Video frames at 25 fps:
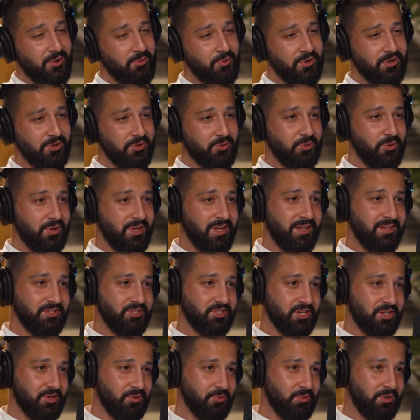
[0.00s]
I want to
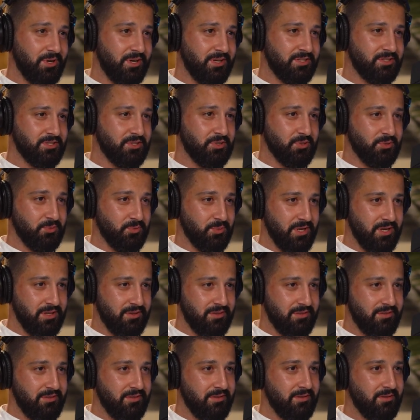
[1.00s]
create generational
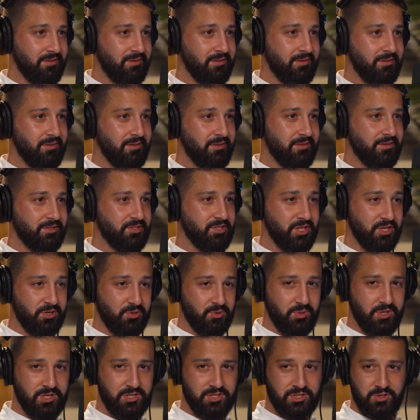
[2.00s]
wealth.
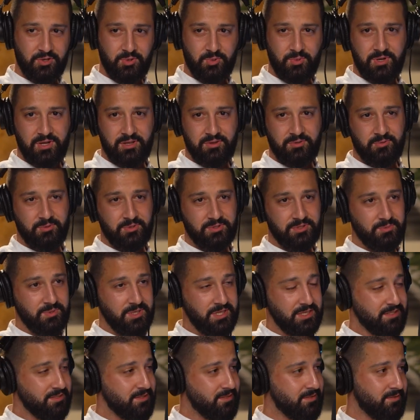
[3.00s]
Generational wealth,
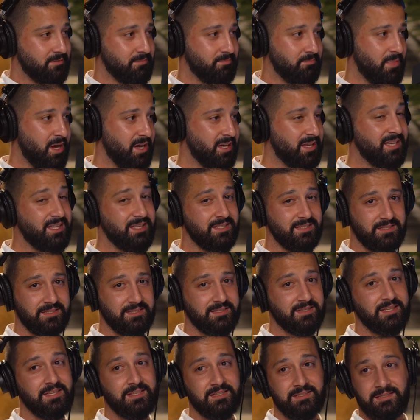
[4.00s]
which means my
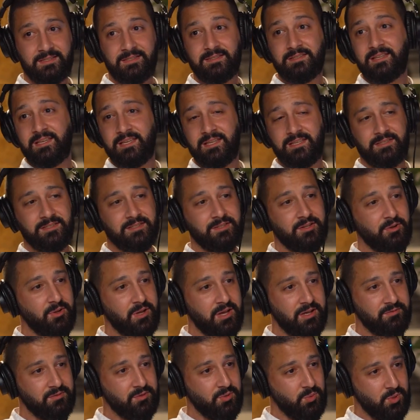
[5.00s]
kids' kids' kids' kids
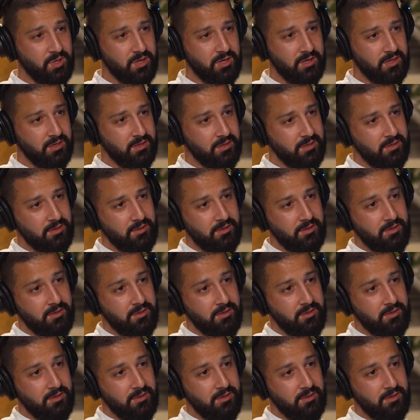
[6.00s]
don't have to worry.